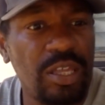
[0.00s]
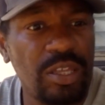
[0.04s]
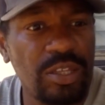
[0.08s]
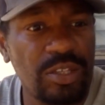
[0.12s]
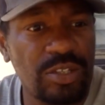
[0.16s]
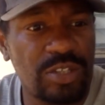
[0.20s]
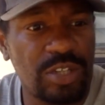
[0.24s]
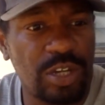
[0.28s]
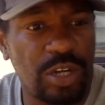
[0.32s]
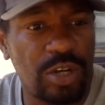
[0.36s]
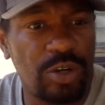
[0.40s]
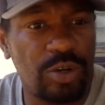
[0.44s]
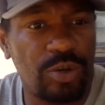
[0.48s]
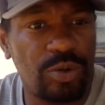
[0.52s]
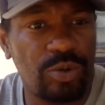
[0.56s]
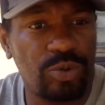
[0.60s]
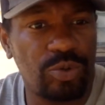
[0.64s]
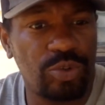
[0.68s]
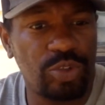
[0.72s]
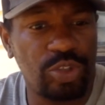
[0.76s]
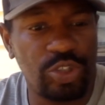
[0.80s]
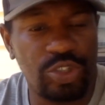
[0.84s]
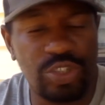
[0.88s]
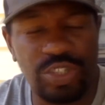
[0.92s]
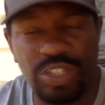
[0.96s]
So
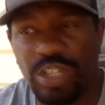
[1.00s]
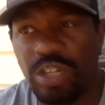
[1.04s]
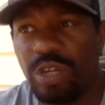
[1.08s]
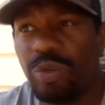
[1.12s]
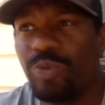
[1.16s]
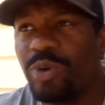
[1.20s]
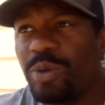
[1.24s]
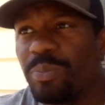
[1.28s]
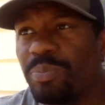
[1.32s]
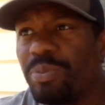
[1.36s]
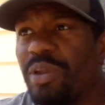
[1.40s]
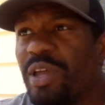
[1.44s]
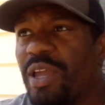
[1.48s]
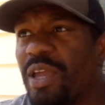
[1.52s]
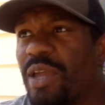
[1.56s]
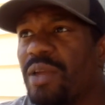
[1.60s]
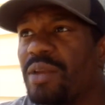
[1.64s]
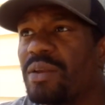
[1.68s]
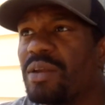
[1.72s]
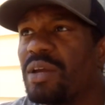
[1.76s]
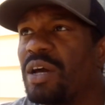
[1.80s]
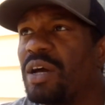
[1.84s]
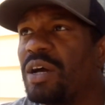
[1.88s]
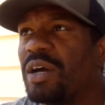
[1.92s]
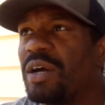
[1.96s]
you still want to play
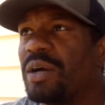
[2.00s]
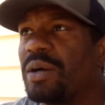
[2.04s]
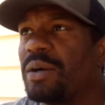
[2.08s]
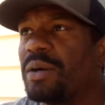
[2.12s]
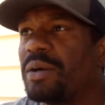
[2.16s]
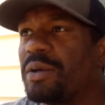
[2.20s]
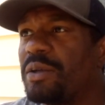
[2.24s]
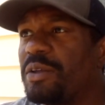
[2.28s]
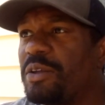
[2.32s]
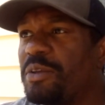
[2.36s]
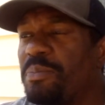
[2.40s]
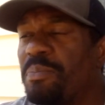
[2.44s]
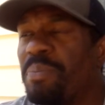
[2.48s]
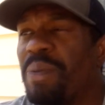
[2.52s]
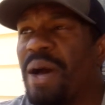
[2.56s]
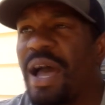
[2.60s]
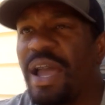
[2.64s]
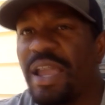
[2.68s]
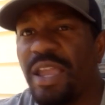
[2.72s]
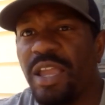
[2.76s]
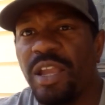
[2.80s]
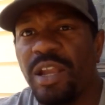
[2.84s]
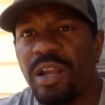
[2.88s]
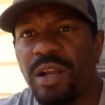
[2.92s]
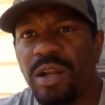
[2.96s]
it by
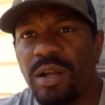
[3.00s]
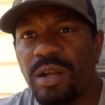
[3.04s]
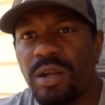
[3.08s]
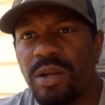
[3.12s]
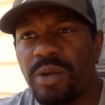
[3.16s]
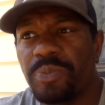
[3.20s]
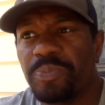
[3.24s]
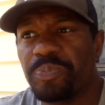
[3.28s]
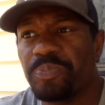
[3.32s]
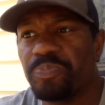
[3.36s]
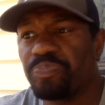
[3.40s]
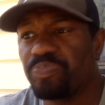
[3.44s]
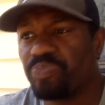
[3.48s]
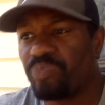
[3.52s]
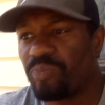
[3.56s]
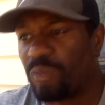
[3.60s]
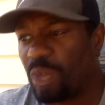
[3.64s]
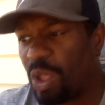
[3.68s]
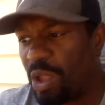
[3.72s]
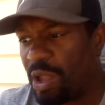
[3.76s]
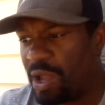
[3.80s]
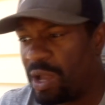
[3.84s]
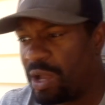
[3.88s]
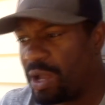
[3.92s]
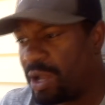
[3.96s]
ear.
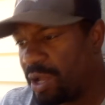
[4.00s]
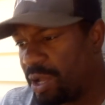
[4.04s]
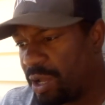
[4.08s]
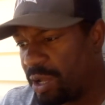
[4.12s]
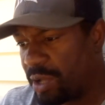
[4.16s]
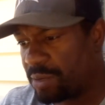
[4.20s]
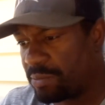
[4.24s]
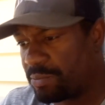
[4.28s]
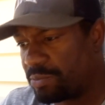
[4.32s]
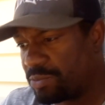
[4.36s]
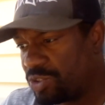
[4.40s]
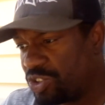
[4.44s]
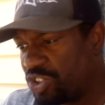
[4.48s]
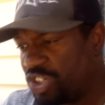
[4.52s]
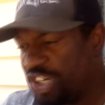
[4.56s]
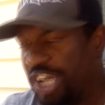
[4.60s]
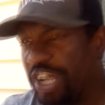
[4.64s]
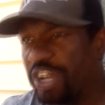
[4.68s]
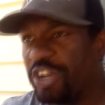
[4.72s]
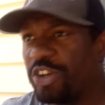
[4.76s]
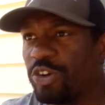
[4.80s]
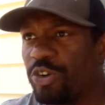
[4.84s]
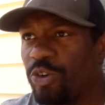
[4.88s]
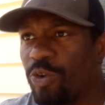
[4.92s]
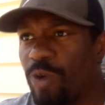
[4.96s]

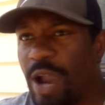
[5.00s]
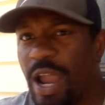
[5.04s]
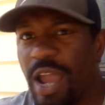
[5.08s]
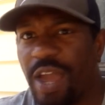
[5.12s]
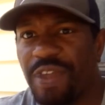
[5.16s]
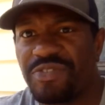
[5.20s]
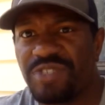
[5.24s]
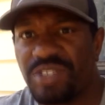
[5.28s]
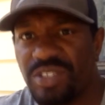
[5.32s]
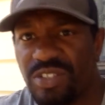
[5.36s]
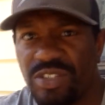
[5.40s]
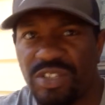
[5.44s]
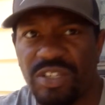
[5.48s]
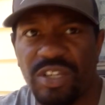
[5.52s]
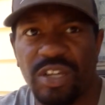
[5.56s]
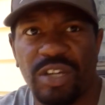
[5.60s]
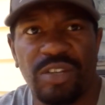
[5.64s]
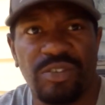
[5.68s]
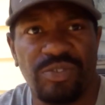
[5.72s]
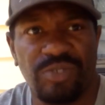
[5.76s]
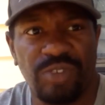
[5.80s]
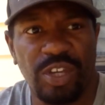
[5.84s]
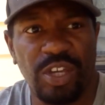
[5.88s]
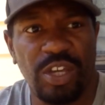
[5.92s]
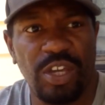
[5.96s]
Check your graphs and
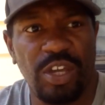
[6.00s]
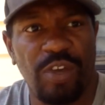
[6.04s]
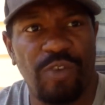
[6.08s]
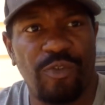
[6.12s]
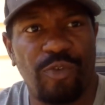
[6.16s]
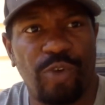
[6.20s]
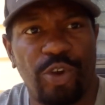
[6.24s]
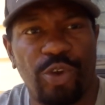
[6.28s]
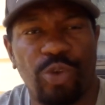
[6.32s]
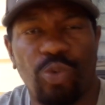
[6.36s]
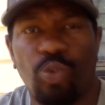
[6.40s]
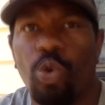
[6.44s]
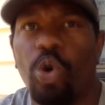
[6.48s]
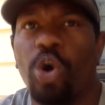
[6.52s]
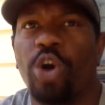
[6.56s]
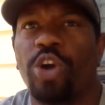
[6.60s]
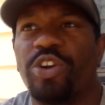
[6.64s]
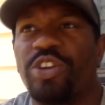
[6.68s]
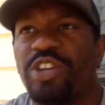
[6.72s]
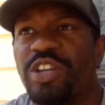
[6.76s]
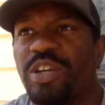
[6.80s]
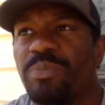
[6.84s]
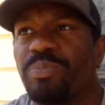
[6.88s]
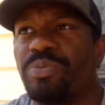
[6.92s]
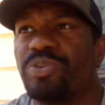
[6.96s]
stuff for your water
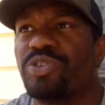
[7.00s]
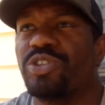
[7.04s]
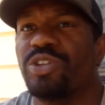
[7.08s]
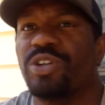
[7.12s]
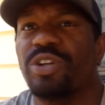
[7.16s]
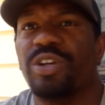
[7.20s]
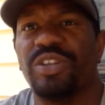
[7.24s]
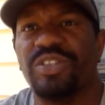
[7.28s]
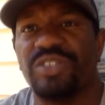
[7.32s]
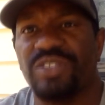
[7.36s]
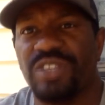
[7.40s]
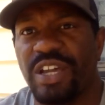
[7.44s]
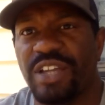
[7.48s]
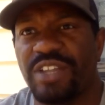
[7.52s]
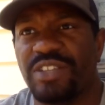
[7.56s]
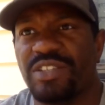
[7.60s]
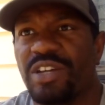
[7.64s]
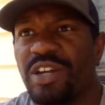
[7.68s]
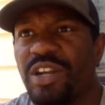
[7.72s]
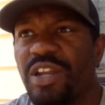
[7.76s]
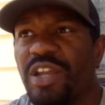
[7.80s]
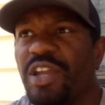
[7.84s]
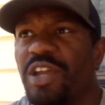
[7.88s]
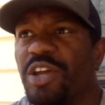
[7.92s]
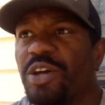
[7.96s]
temperature, because that's
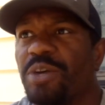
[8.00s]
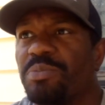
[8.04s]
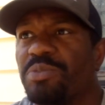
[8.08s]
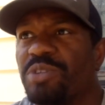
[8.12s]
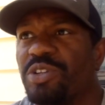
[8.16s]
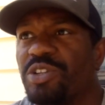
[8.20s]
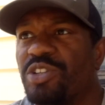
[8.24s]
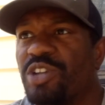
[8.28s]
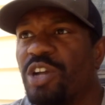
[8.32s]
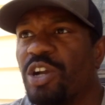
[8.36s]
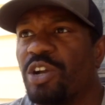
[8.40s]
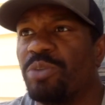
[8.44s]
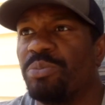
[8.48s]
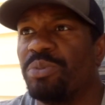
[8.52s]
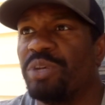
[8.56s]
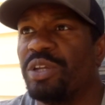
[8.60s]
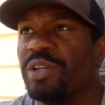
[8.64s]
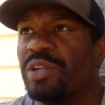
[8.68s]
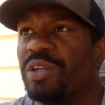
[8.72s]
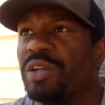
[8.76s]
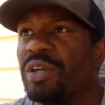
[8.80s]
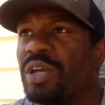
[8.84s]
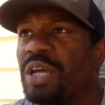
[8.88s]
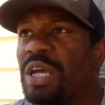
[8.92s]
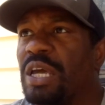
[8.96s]
going to help
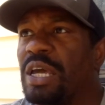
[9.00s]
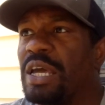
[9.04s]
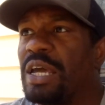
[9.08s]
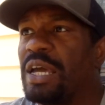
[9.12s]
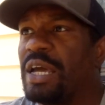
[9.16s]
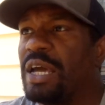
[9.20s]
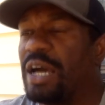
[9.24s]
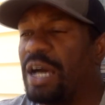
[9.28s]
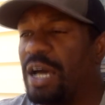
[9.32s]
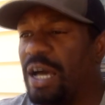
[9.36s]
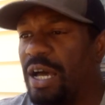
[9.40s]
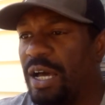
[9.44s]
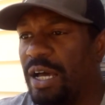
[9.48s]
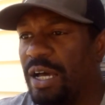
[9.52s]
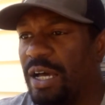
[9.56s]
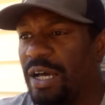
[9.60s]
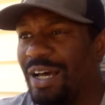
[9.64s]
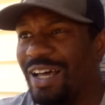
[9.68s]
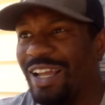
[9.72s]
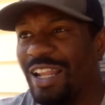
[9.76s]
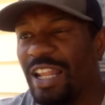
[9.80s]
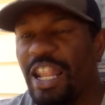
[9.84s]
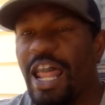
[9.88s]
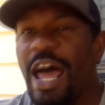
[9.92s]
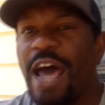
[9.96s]
determine
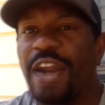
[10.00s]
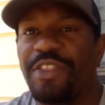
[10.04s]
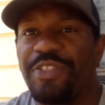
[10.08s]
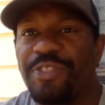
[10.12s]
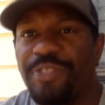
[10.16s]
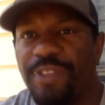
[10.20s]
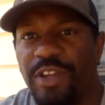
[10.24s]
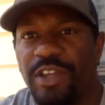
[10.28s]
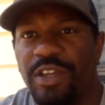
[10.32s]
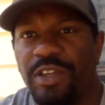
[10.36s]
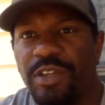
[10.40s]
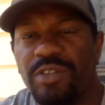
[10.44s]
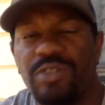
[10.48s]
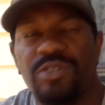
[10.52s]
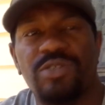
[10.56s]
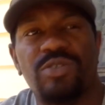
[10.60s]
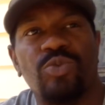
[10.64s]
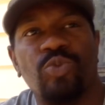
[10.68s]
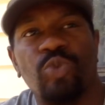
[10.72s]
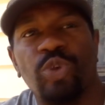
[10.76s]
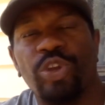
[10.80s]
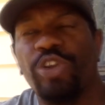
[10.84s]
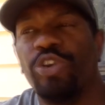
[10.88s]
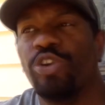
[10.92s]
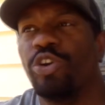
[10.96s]
a lot of
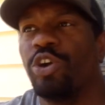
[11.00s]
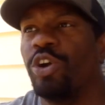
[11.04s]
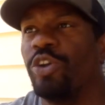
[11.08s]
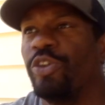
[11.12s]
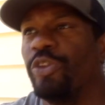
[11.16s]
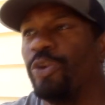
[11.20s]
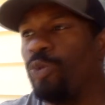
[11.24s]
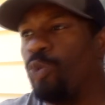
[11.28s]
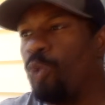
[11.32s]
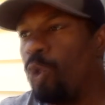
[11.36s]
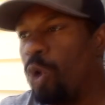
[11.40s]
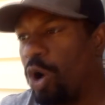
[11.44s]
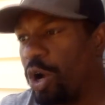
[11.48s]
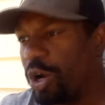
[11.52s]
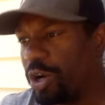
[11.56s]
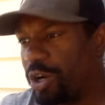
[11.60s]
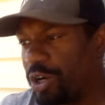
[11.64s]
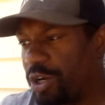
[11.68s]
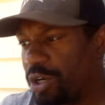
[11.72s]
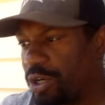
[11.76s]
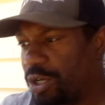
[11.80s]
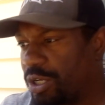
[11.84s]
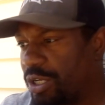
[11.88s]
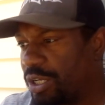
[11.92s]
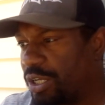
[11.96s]
things when you're on the water.